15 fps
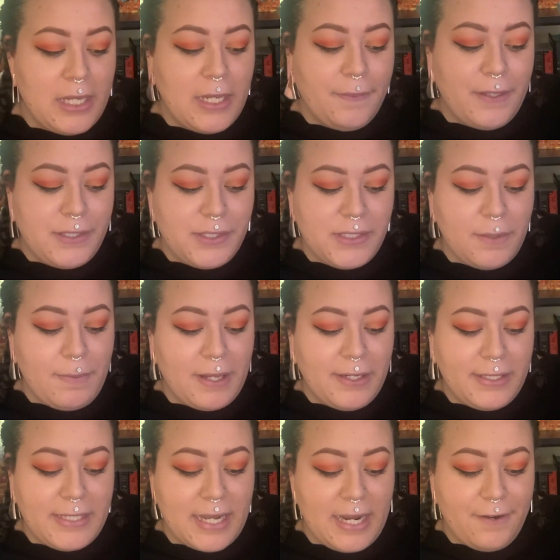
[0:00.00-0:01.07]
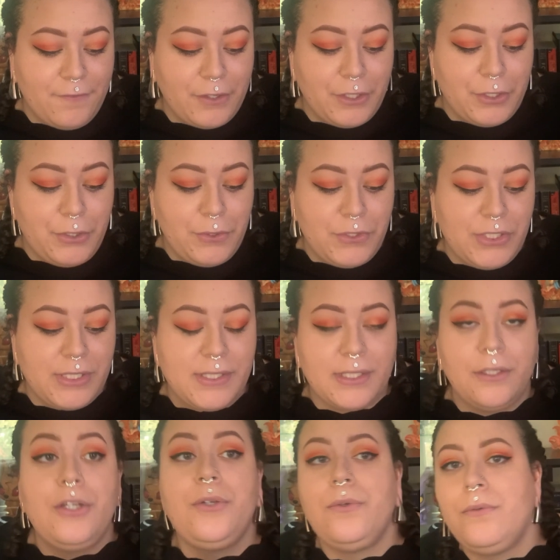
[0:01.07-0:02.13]
this is about a diver who's
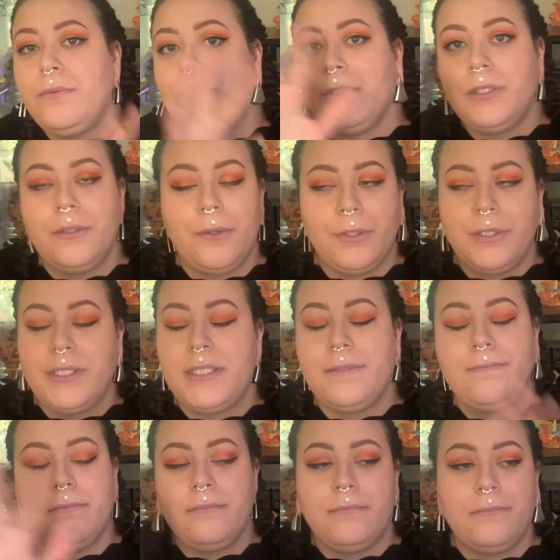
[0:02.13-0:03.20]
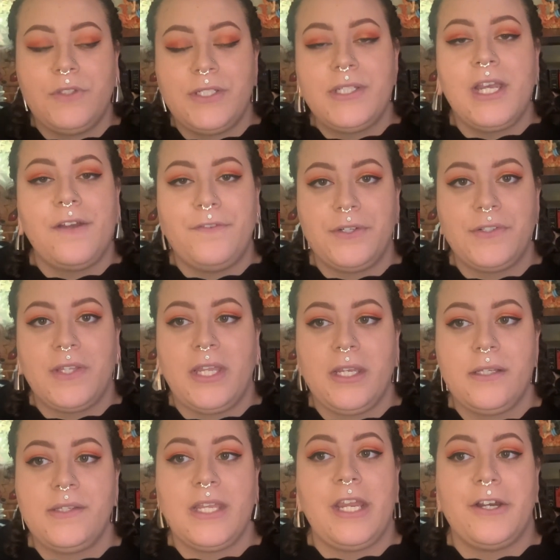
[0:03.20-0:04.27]
just, who discovers like
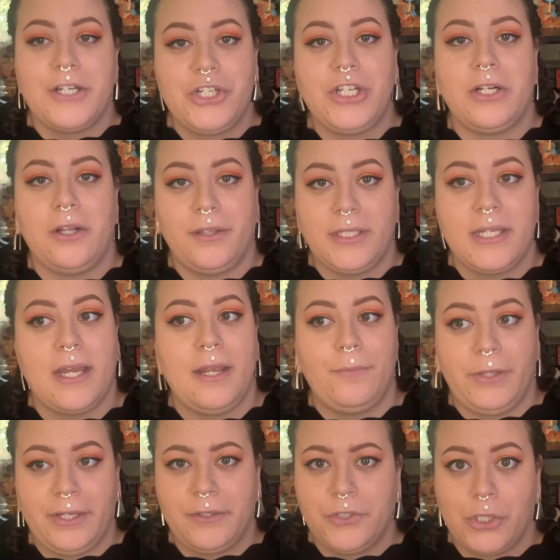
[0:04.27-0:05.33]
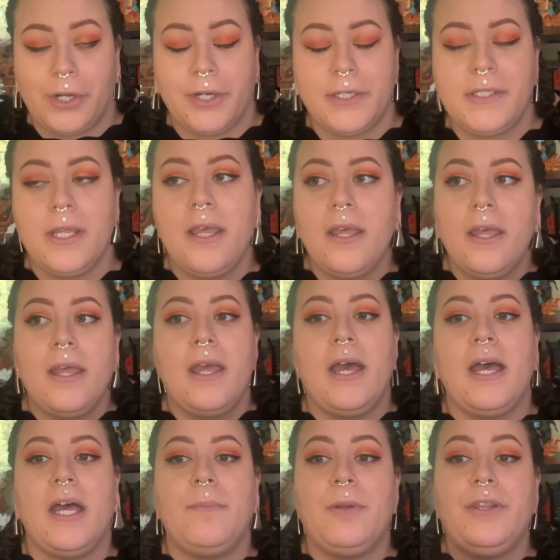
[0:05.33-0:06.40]
scary shit all the time, like sharks.
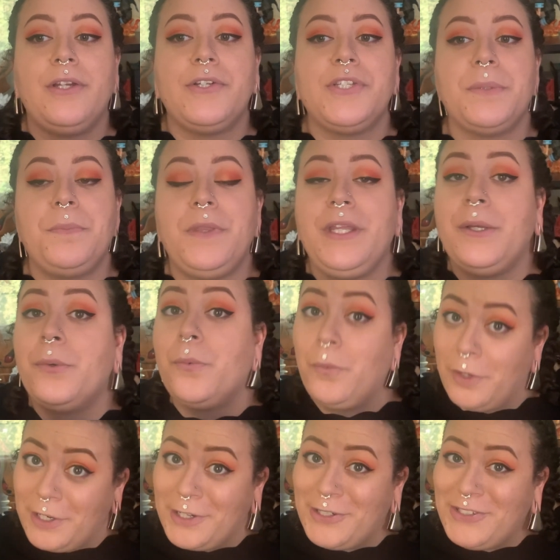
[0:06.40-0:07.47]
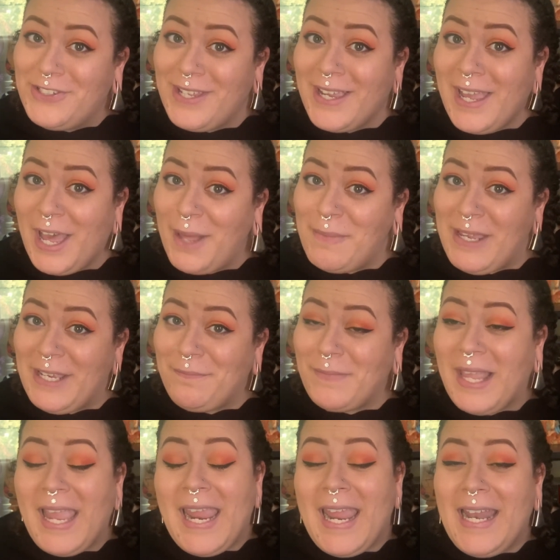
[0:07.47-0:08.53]
Uh, but there's something worse coming
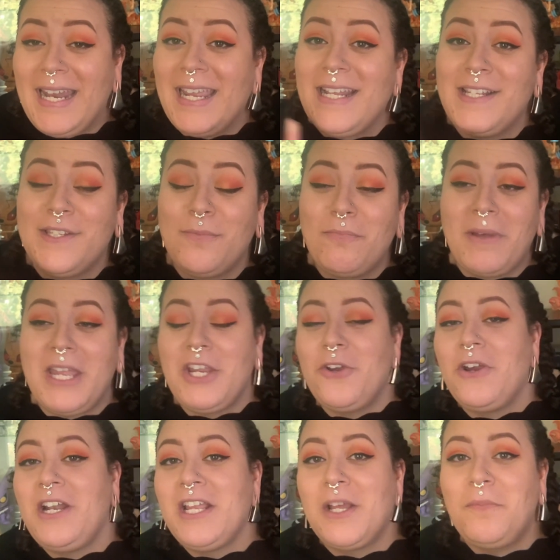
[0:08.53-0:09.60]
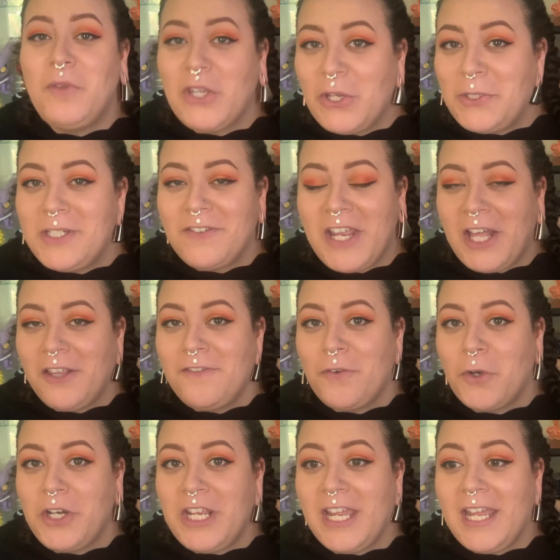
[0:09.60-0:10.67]
and it's migrating up the coast of
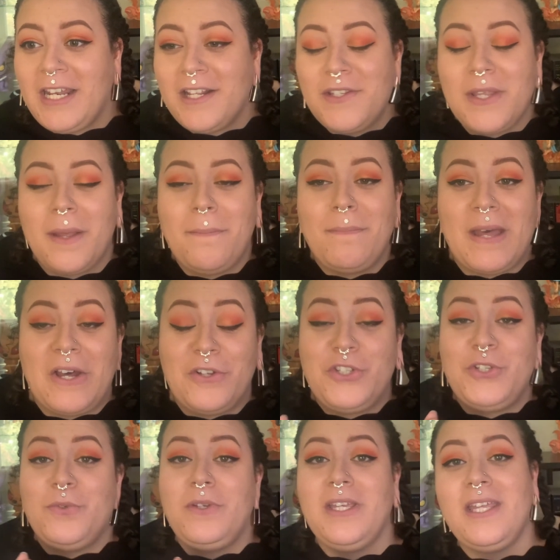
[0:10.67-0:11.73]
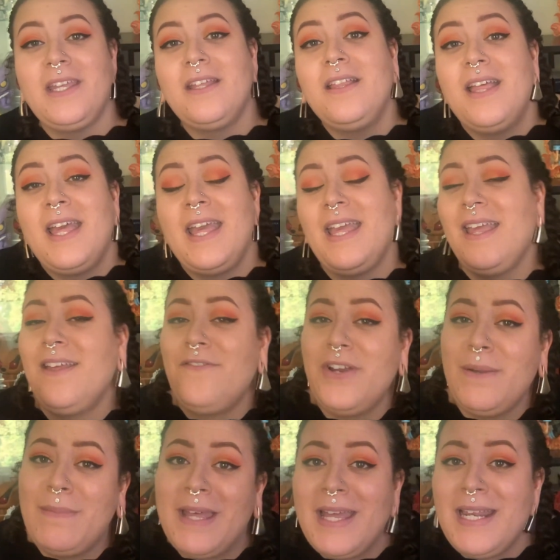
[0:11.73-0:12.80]
California and it's about to kill
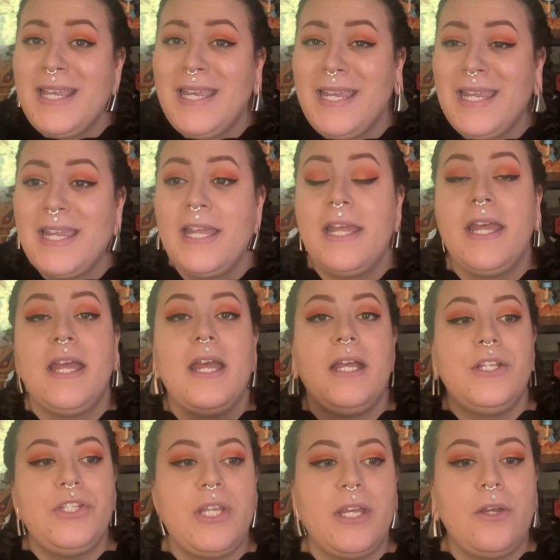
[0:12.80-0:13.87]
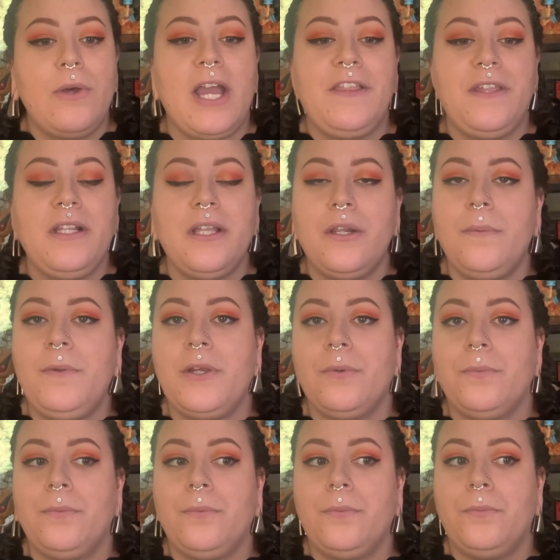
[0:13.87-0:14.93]
everybody. So I think that'll be
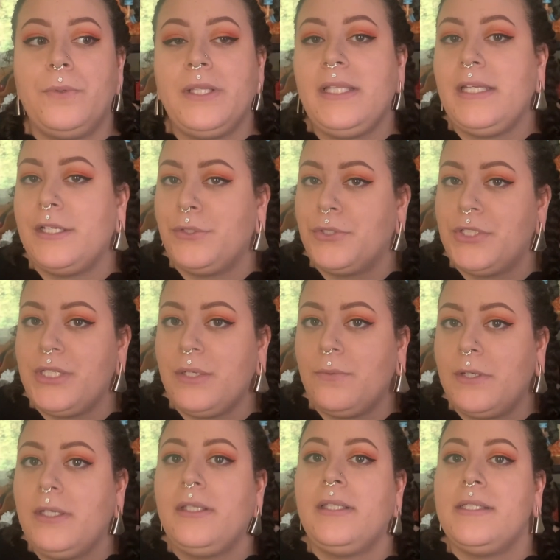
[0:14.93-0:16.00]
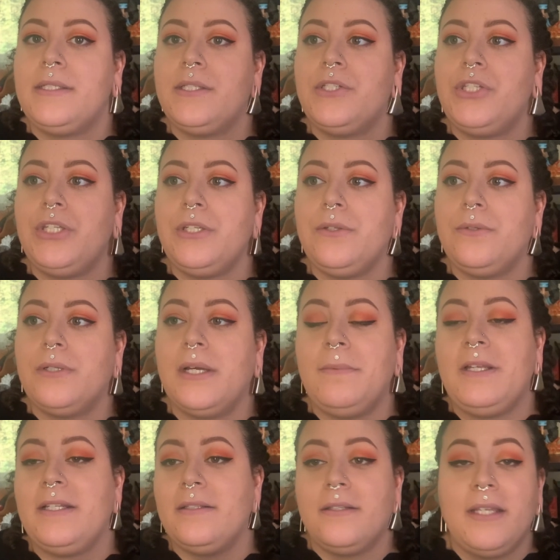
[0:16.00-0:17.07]
a really interesting one to listen to. I
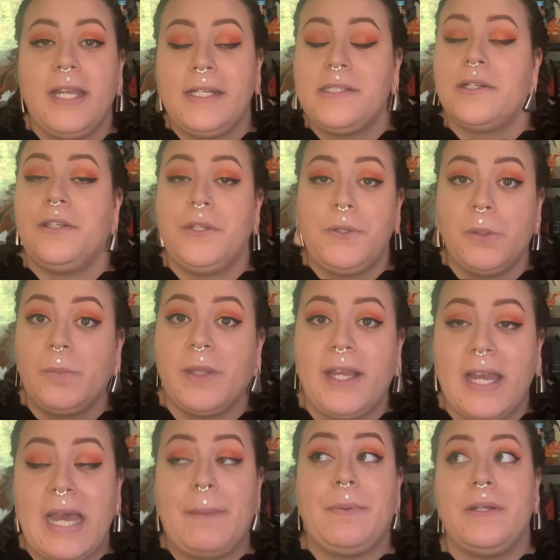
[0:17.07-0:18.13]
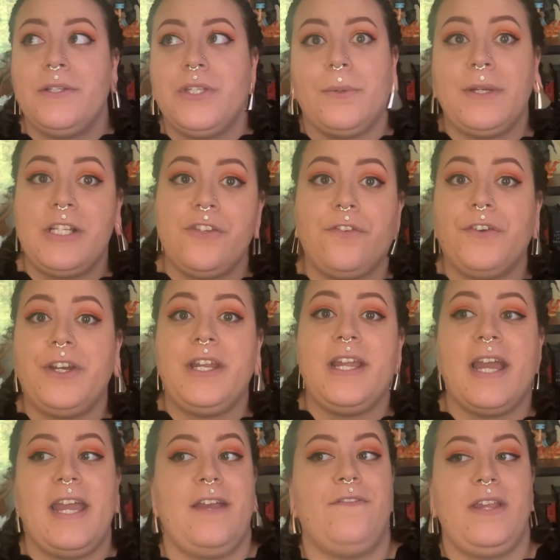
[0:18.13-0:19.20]
mean, it's on the Hoopla app, so it's free.
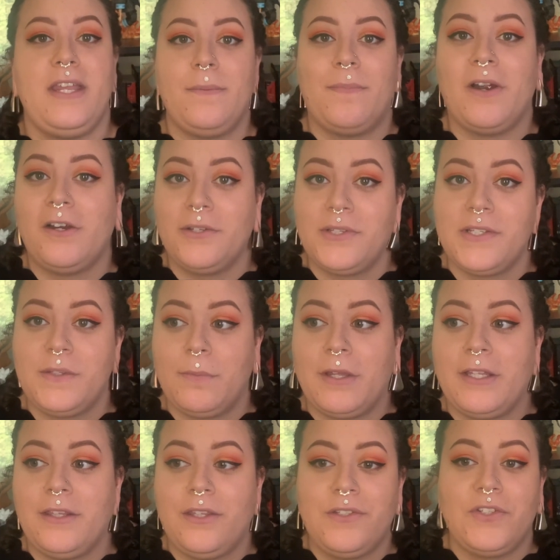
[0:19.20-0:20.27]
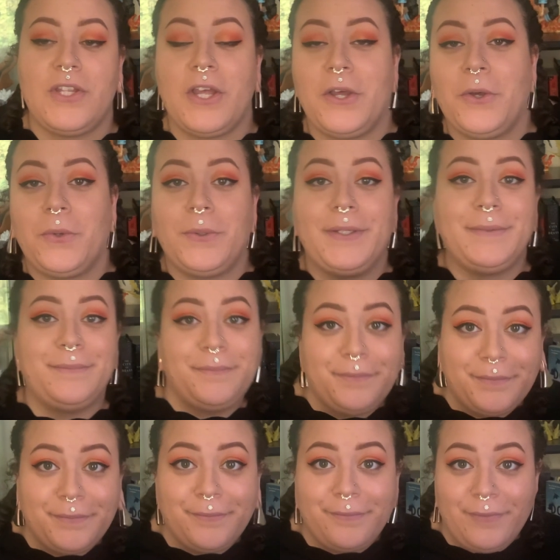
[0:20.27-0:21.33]
I have eight borrows this month, so
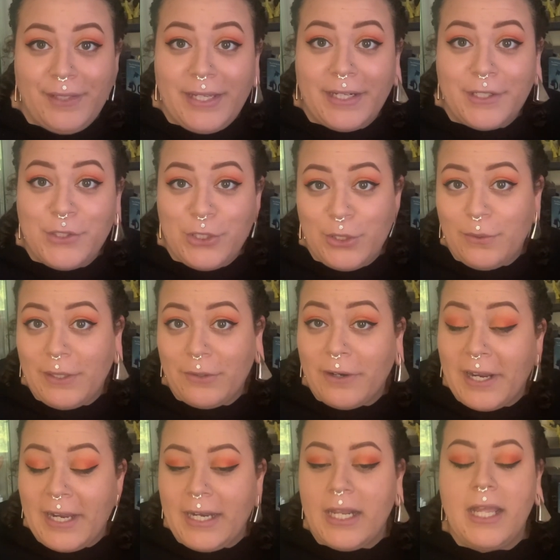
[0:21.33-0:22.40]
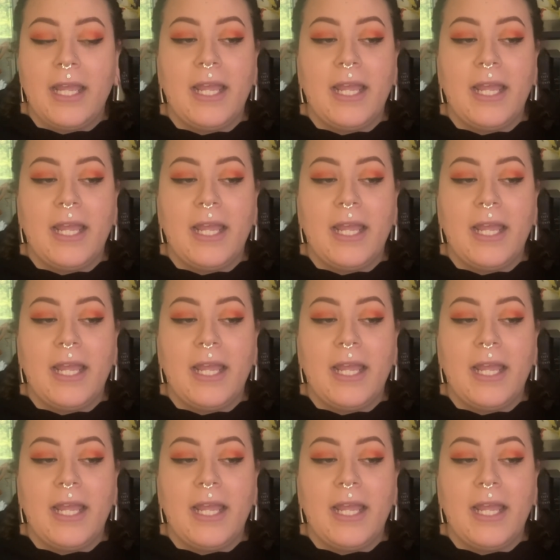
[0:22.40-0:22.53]
get into it, right?